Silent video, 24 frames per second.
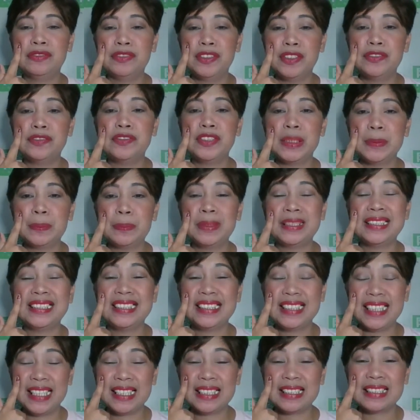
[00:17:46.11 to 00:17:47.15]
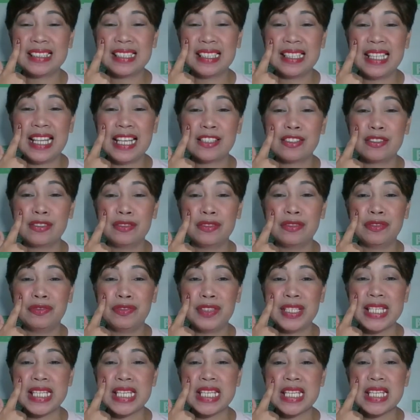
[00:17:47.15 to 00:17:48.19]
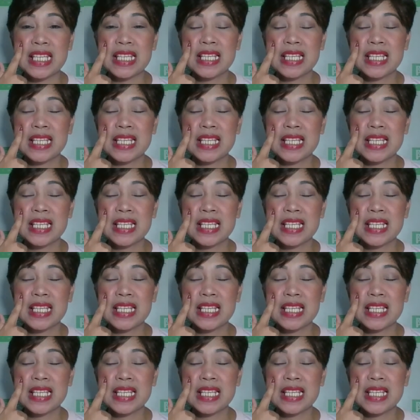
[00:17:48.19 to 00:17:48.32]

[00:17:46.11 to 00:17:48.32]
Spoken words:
50% lesson fee.